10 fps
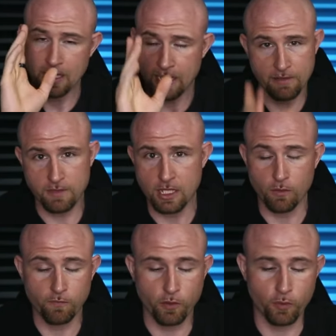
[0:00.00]
and you know,
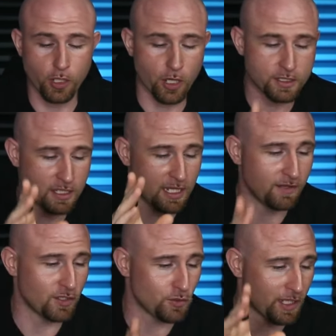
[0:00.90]
full regards to the
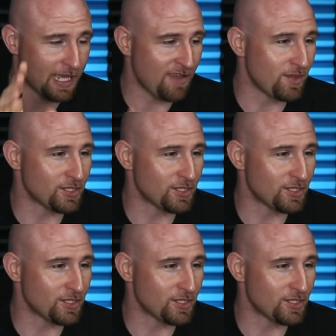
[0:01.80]
individual that gave me this